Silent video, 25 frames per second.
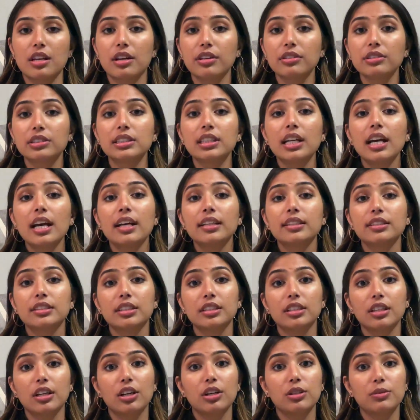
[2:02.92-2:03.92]
close
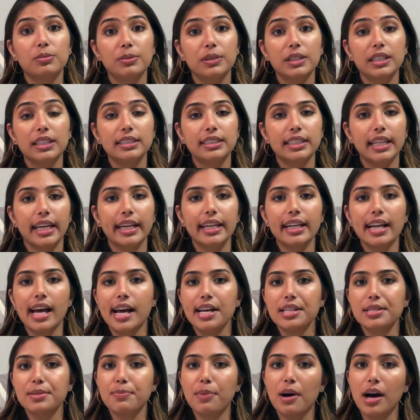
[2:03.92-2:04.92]
to the opening date
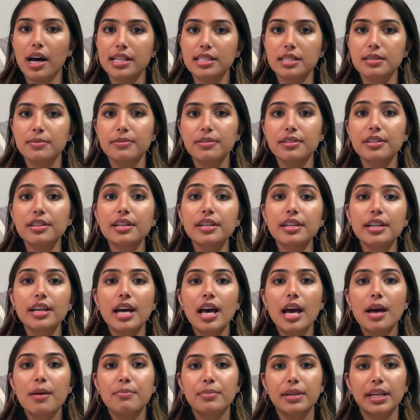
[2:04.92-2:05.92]
as possible,
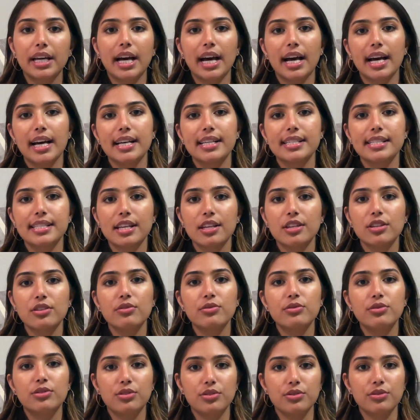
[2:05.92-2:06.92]
because
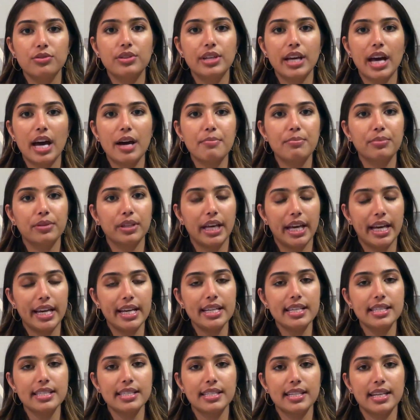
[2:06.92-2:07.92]
you do get
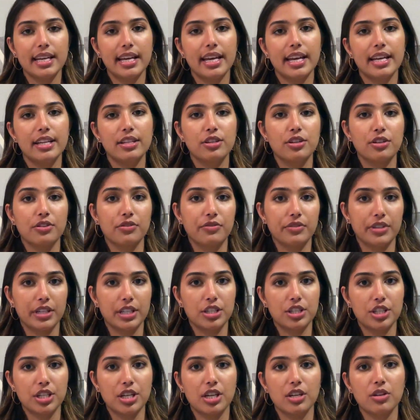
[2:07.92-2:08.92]
placed in your
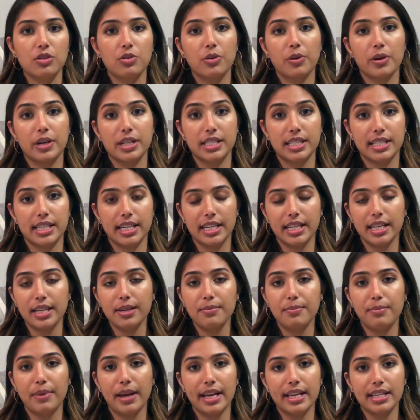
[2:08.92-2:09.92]
region or
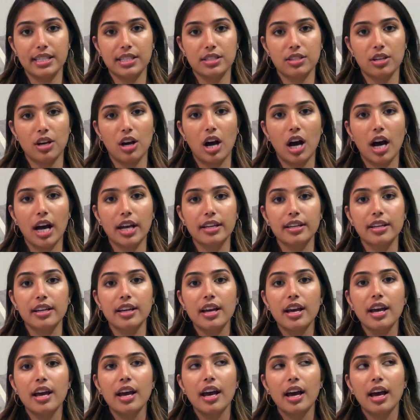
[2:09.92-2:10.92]
city based on
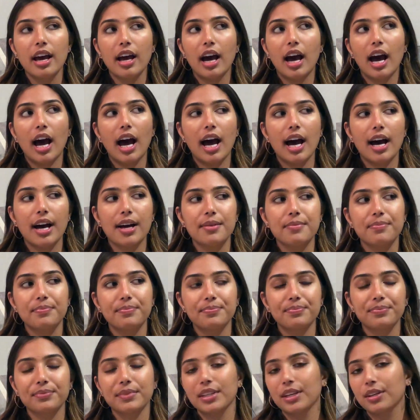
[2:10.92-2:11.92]

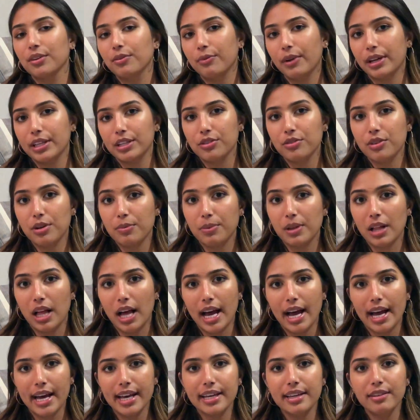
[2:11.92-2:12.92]
when you
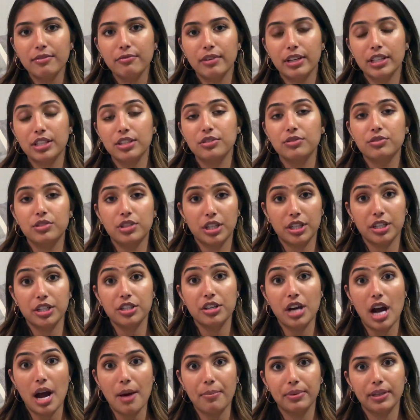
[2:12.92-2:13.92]
apply, when you turn in
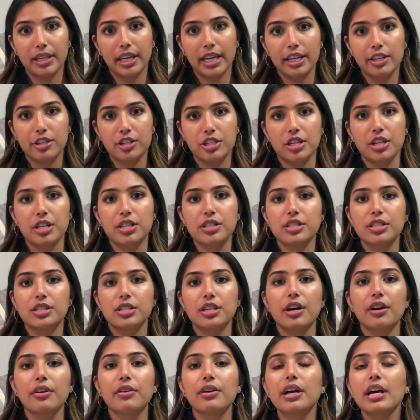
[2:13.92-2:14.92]
your application.
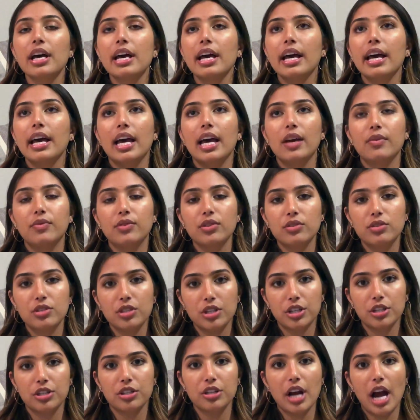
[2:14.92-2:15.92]
So if you
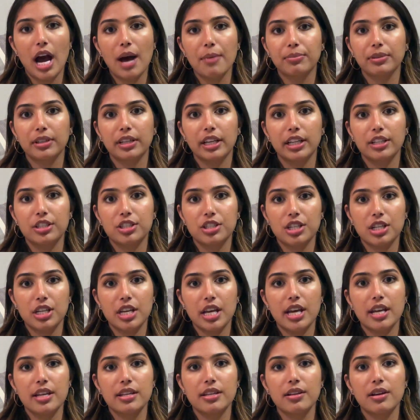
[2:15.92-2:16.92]
turn your application
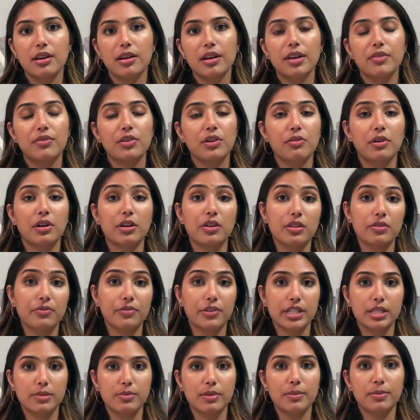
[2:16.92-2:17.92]
in, if you're one of the
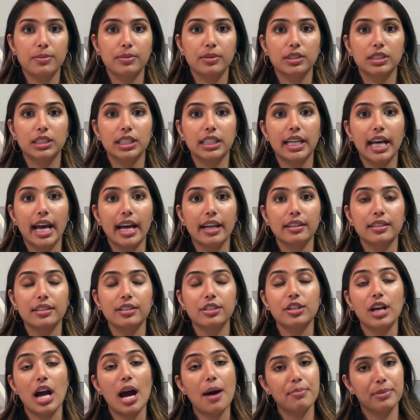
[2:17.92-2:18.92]
first people to
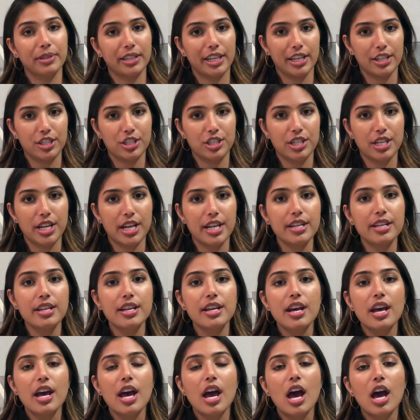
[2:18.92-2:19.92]
get your application in,
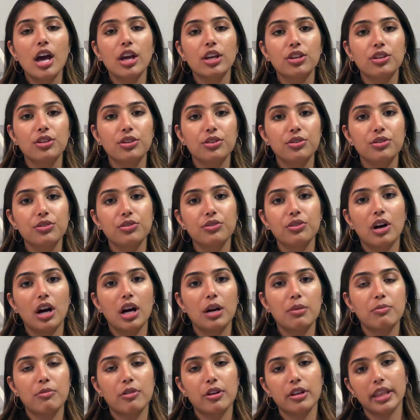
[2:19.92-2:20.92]
you
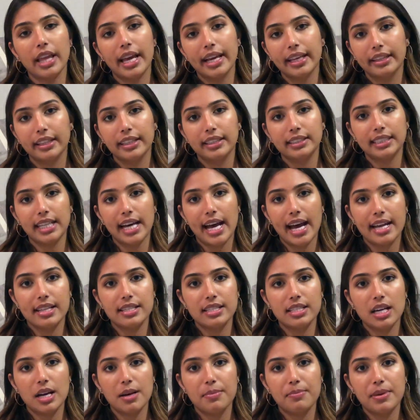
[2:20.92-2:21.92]
are more likely to
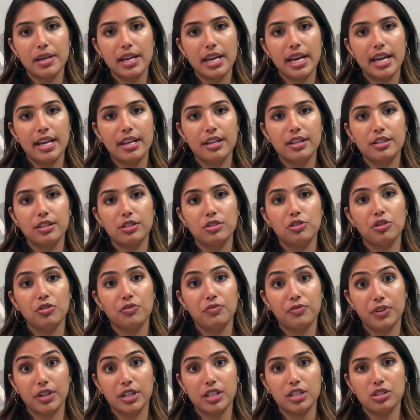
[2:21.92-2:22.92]
end up in
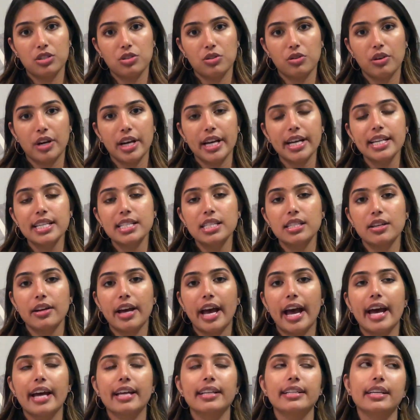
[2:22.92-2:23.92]
your first choice,
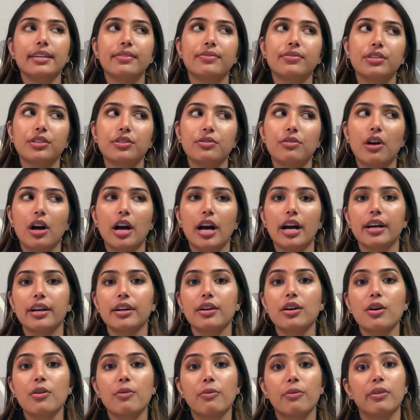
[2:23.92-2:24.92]
and if you
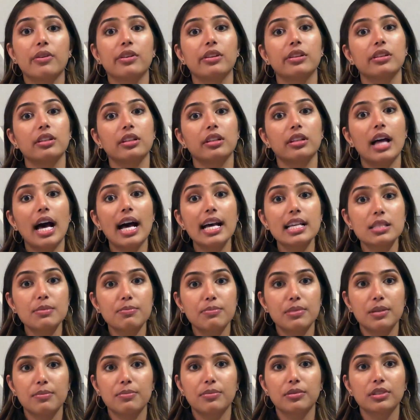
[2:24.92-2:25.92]
are one of the
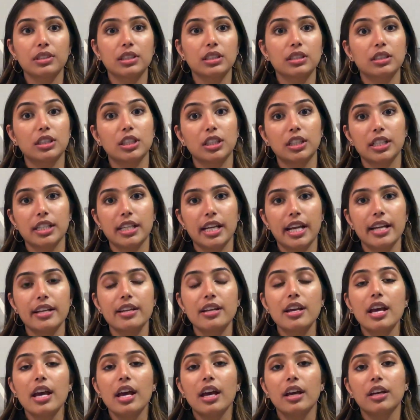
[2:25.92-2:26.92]
last people to turn it in,